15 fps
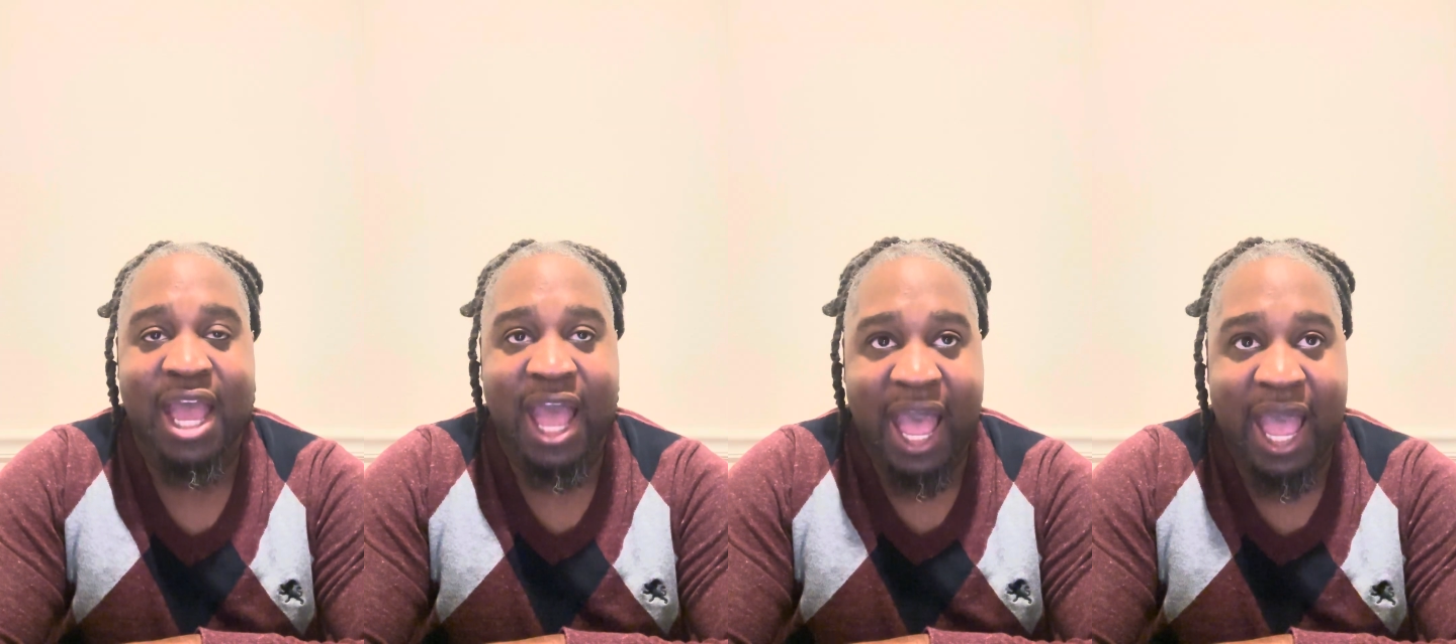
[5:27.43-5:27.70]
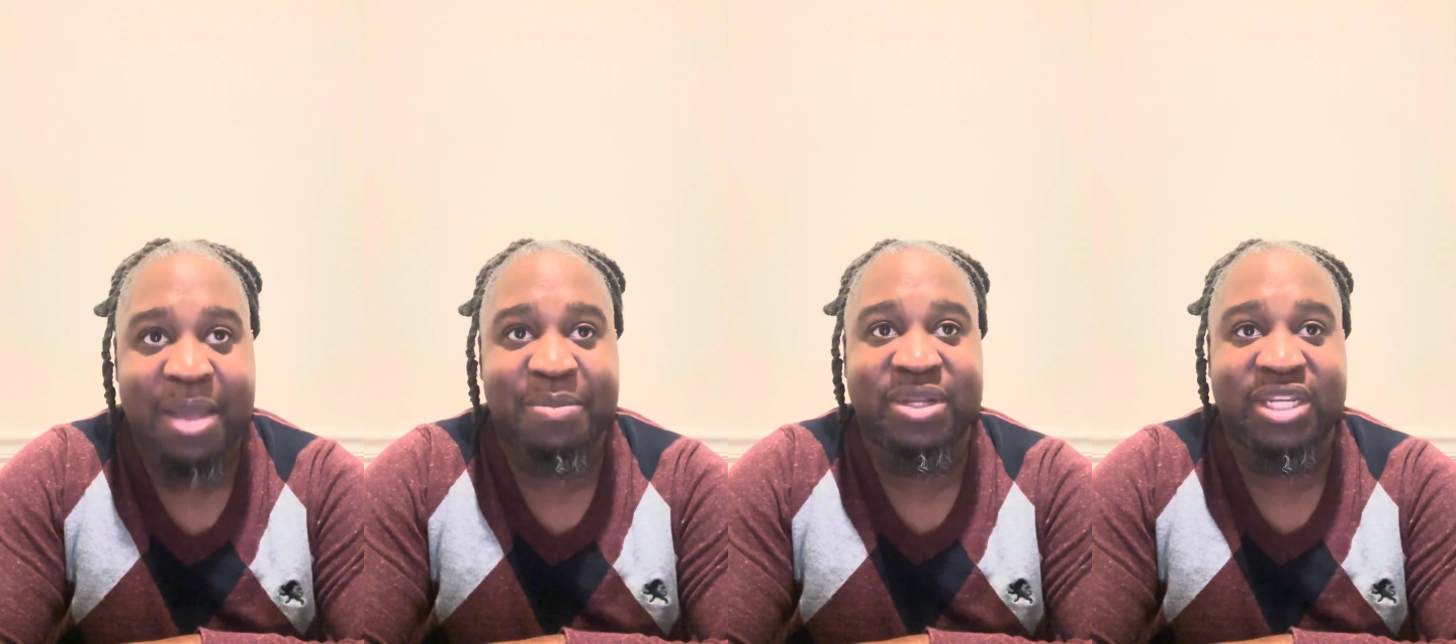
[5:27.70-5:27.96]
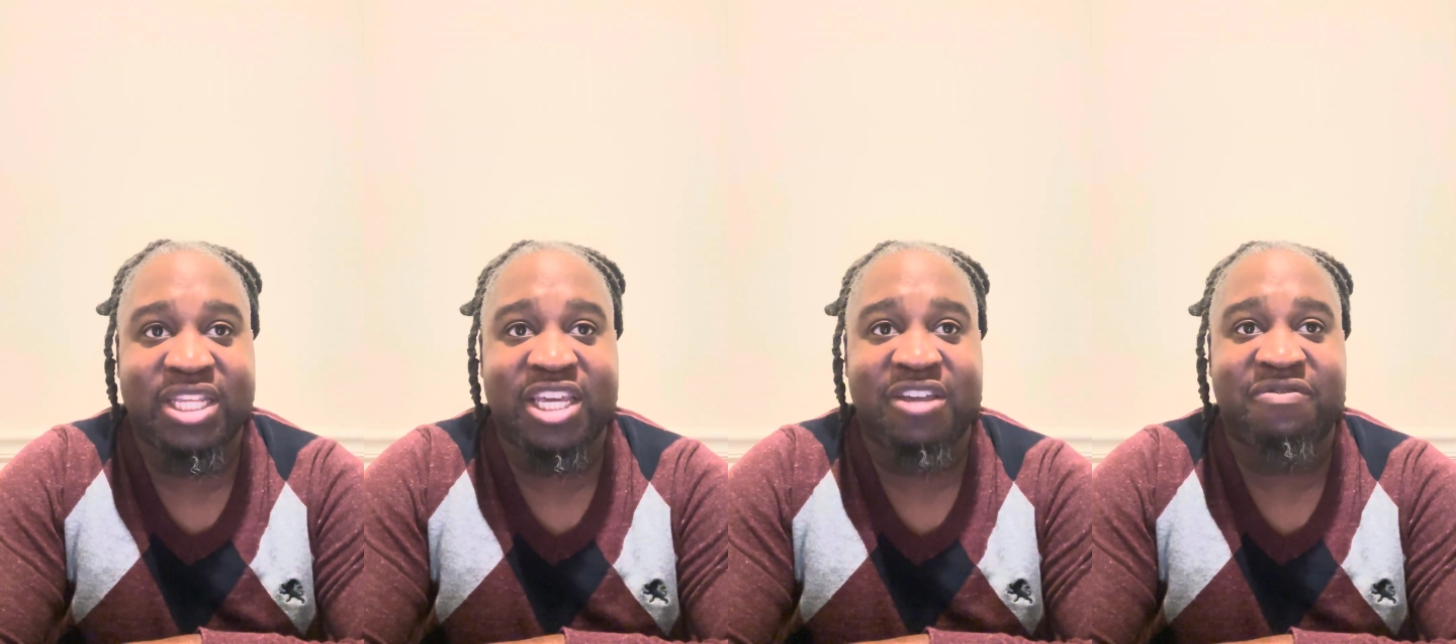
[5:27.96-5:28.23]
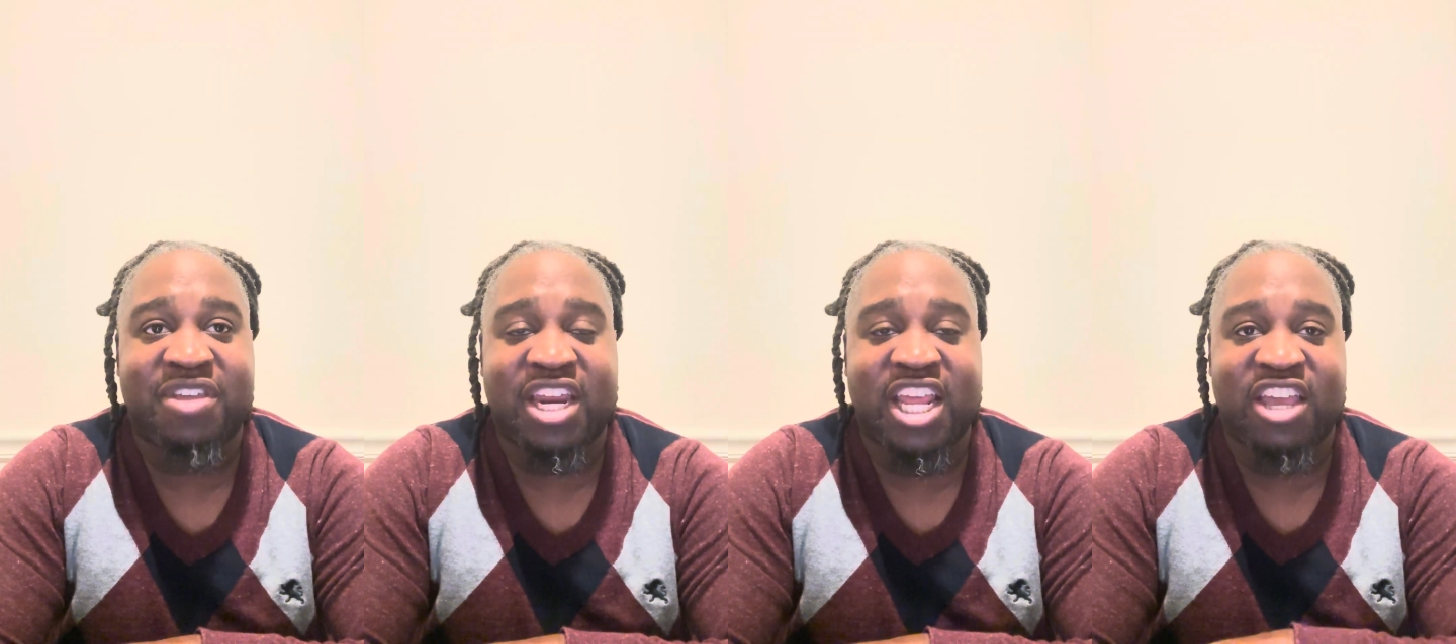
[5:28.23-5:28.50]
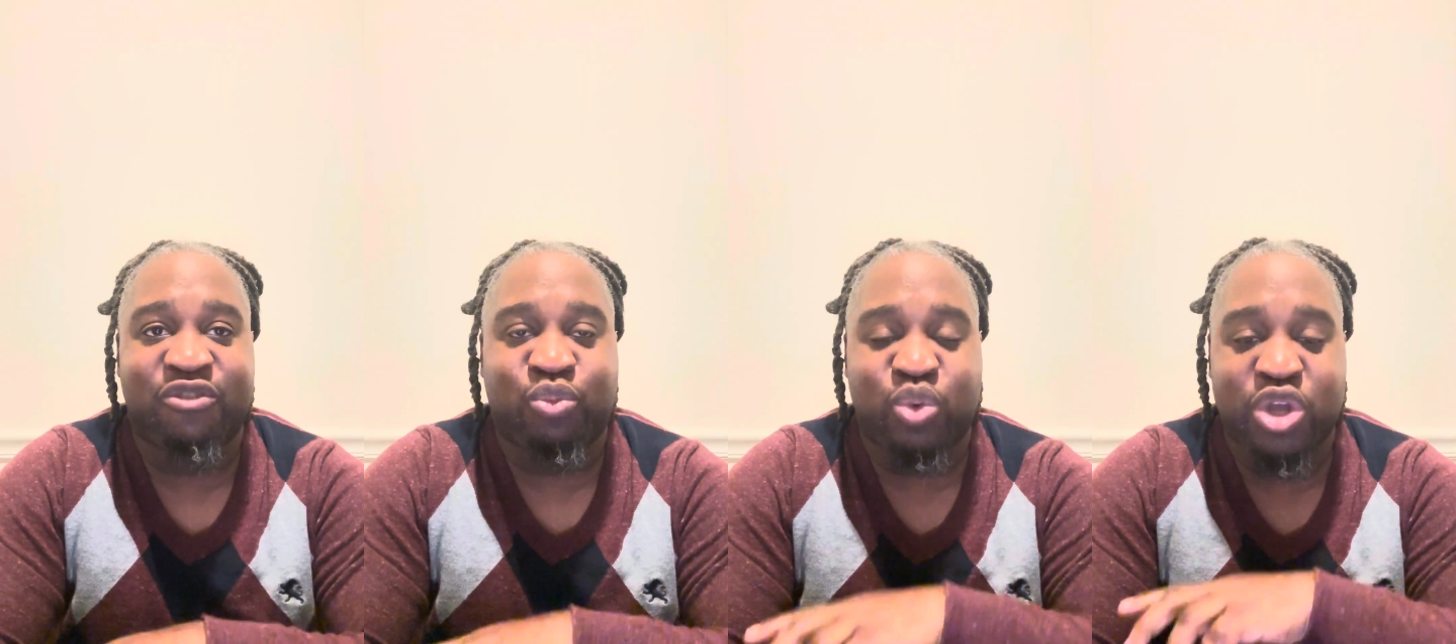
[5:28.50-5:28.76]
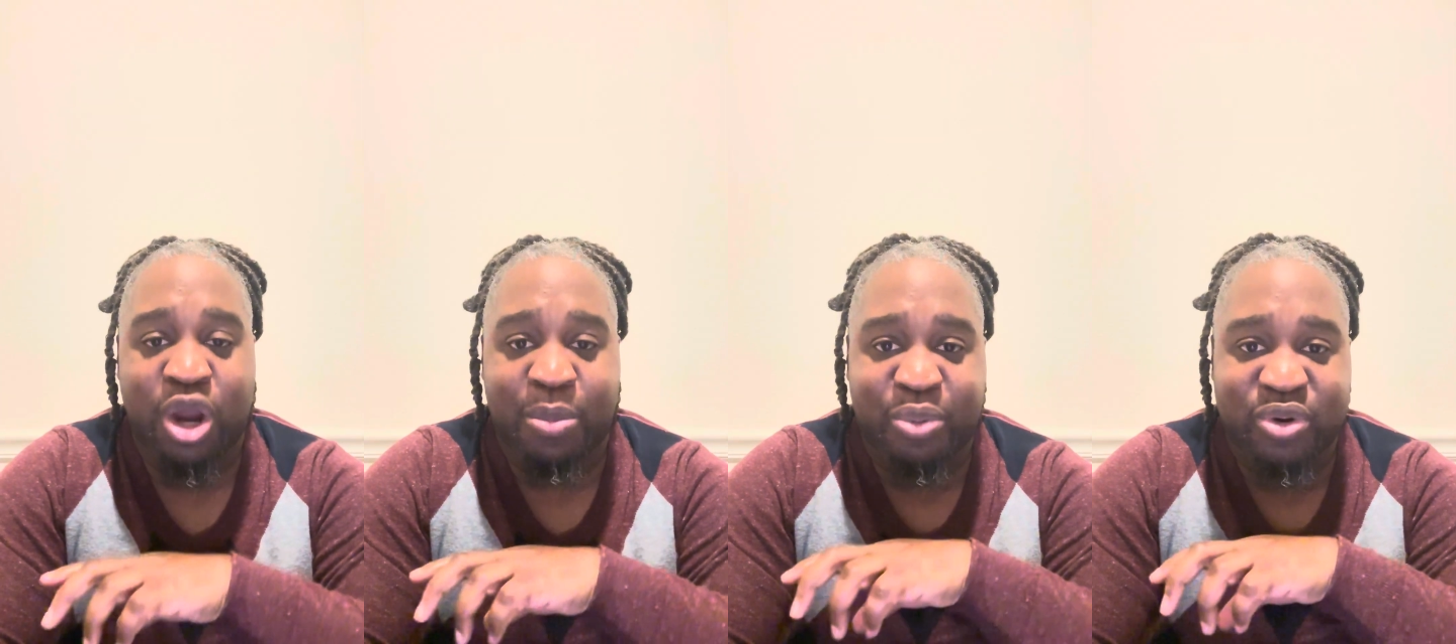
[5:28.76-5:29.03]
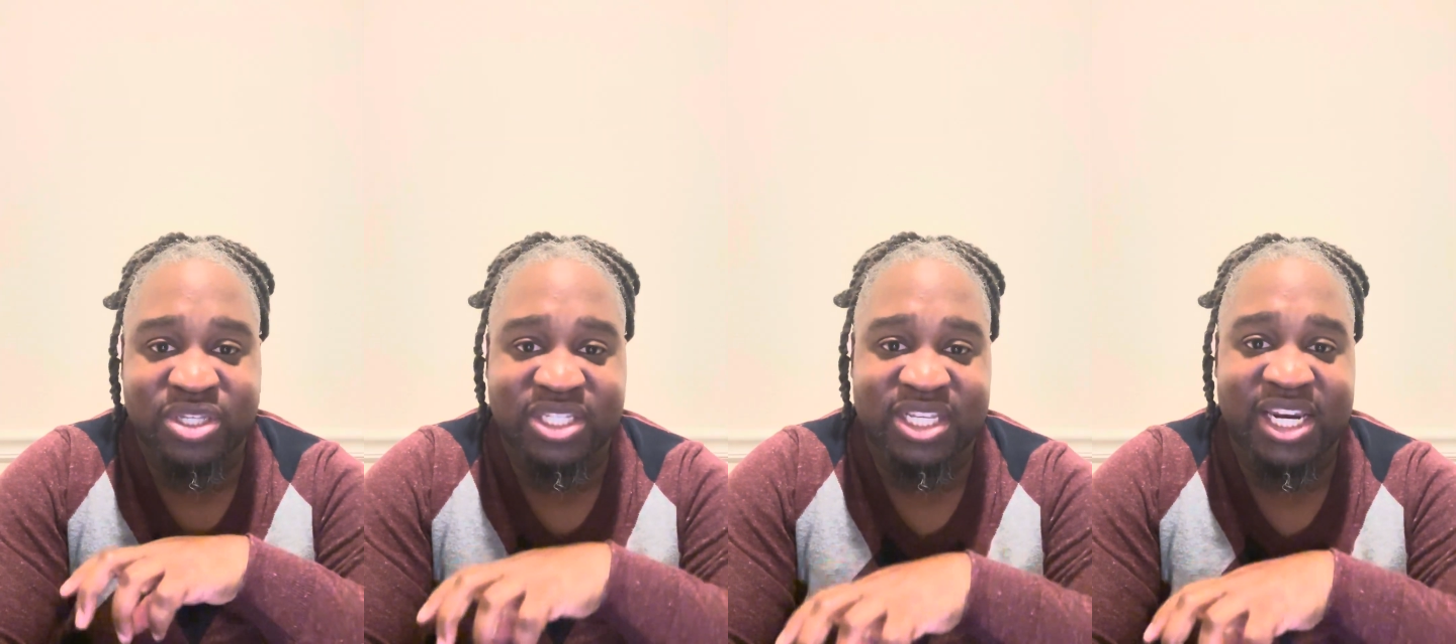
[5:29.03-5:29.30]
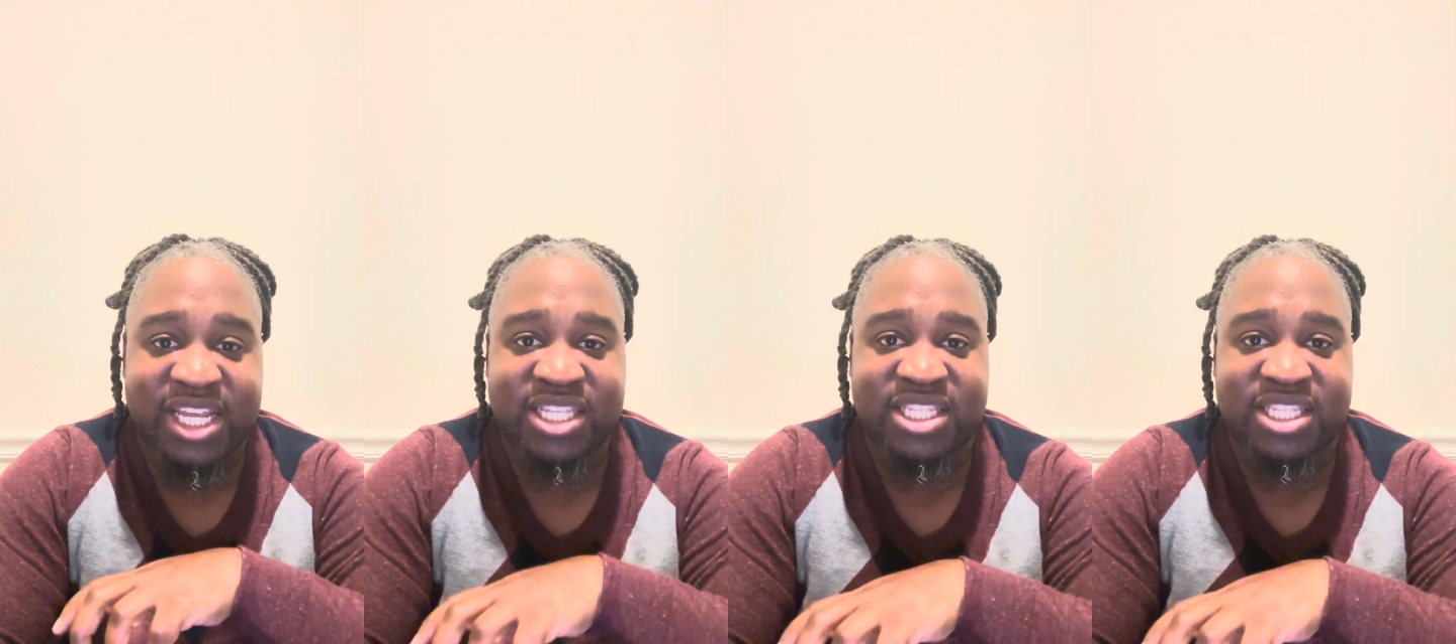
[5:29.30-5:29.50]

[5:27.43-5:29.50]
I believe that if we are presenting